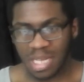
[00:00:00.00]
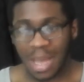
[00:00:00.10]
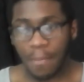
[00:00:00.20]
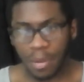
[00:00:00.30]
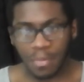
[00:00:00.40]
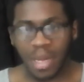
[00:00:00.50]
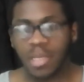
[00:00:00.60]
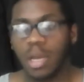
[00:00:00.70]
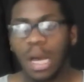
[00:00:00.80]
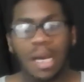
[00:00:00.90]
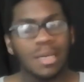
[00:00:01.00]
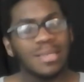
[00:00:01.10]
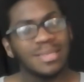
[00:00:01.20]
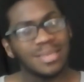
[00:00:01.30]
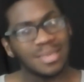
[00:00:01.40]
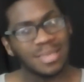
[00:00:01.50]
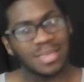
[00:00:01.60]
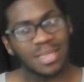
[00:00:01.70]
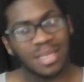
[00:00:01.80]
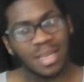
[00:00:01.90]
And I put money on.
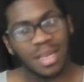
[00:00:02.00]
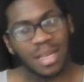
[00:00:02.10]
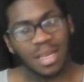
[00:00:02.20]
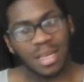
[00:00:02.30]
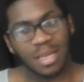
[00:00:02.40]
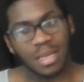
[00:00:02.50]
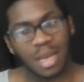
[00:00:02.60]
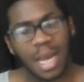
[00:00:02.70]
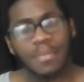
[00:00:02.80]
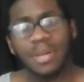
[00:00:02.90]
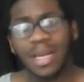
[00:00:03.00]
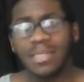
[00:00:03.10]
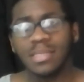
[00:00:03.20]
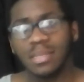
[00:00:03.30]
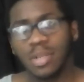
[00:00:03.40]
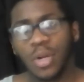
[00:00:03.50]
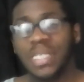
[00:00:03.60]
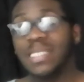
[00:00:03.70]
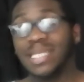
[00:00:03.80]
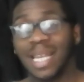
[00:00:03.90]
Um, I'm not
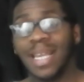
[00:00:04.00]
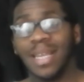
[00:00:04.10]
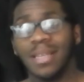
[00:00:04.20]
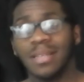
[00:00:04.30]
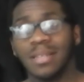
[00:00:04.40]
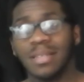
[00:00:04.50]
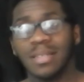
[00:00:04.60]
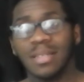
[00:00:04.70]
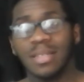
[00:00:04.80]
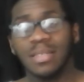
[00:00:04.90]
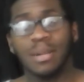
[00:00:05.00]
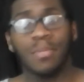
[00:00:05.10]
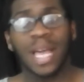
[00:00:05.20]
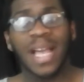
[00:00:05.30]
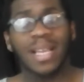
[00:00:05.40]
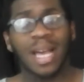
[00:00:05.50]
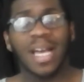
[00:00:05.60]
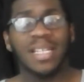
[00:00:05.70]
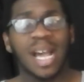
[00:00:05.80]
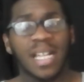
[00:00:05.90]
gonna say the black
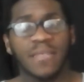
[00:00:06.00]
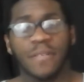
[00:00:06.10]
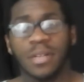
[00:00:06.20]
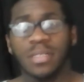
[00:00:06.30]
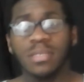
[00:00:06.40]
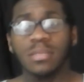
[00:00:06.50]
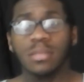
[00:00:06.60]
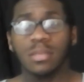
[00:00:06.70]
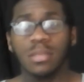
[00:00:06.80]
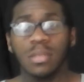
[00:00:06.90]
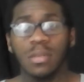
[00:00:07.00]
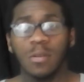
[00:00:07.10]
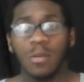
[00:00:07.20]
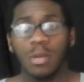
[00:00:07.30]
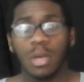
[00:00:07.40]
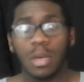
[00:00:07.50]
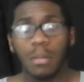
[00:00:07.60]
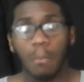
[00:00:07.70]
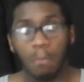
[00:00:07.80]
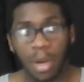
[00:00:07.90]
guy dies first,
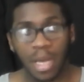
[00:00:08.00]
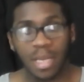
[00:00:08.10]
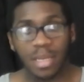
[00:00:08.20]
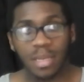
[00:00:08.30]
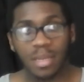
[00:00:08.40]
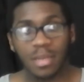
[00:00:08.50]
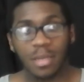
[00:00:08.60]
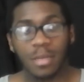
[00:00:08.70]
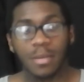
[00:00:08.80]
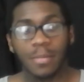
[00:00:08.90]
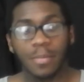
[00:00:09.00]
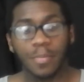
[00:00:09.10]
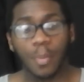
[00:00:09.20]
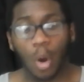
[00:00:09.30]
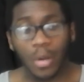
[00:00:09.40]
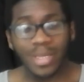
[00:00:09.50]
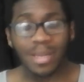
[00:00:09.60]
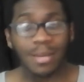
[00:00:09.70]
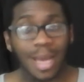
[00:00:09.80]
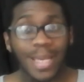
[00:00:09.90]
but more
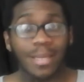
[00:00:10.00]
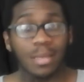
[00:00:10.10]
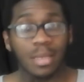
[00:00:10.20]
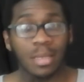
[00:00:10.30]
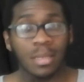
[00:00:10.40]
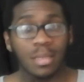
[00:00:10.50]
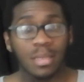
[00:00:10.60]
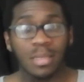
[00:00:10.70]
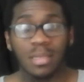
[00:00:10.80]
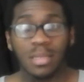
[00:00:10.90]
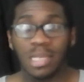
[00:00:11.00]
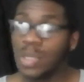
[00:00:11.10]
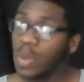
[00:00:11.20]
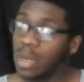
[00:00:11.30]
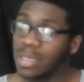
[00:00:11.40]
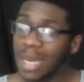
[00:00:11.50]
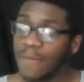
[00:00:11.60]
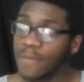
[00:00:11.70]
than likely, he will die